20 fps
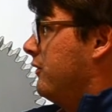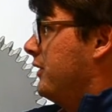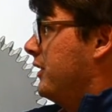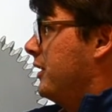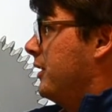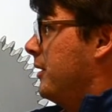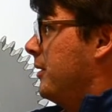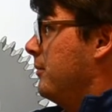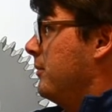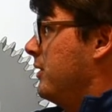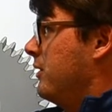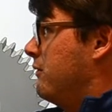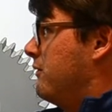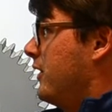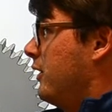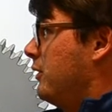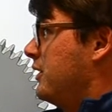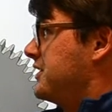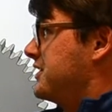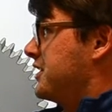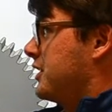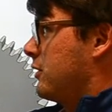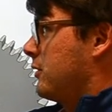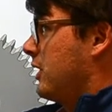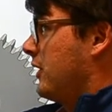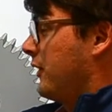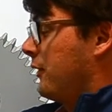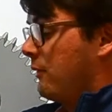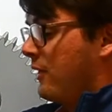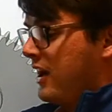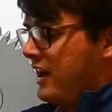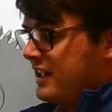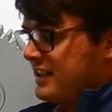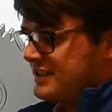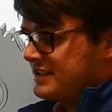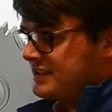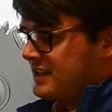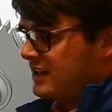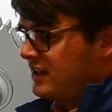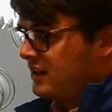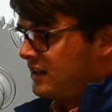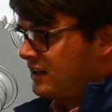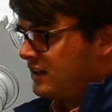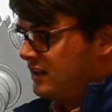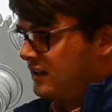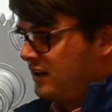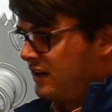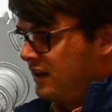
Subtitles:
the fillets that are around the radius there.